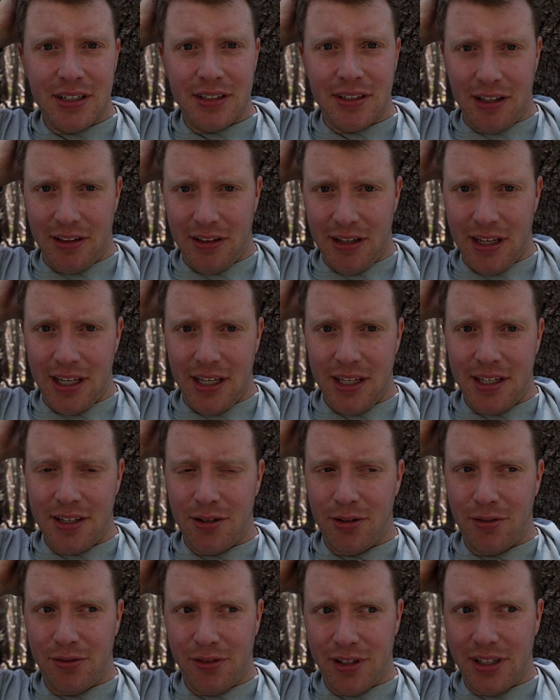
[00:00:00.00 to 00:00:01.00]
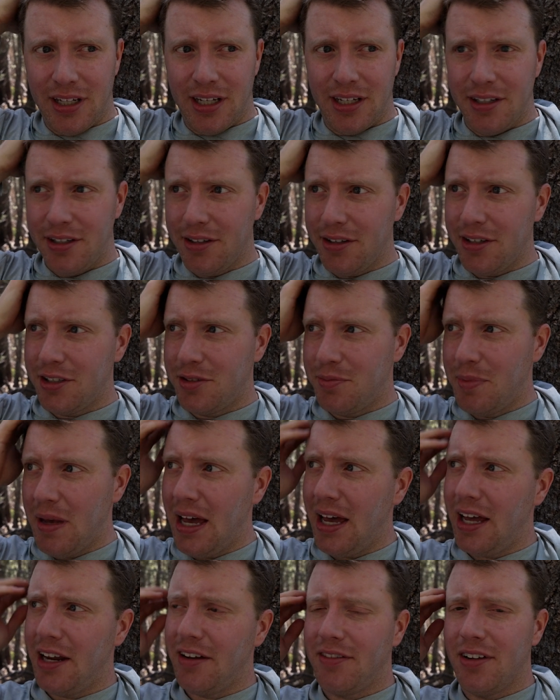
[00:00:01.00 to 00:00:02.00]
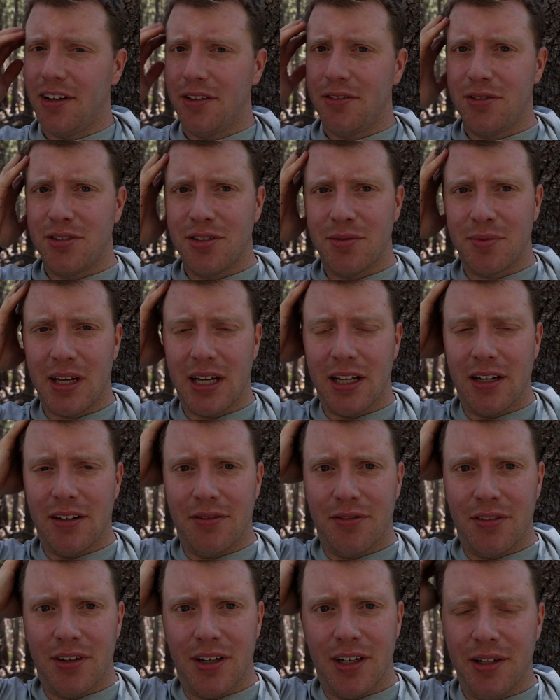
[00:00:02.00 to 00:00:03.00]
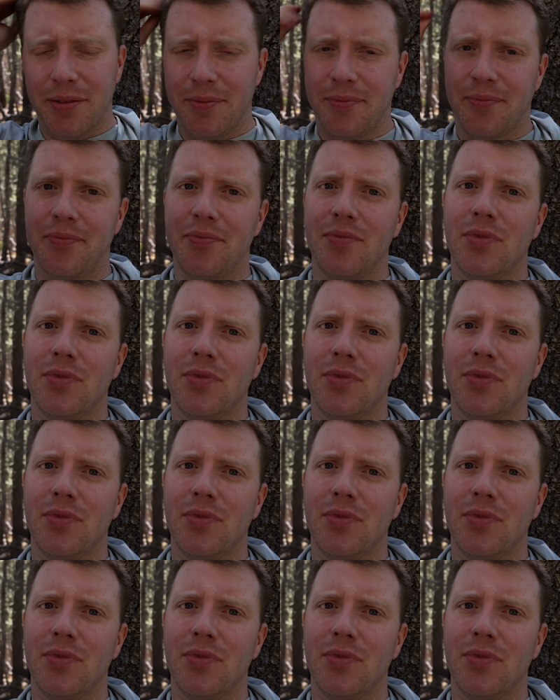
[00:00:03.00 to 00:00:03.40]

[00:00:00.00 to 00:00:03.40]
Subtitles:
at the lake. Hopefully not nearly as bad. I've gone through some kind of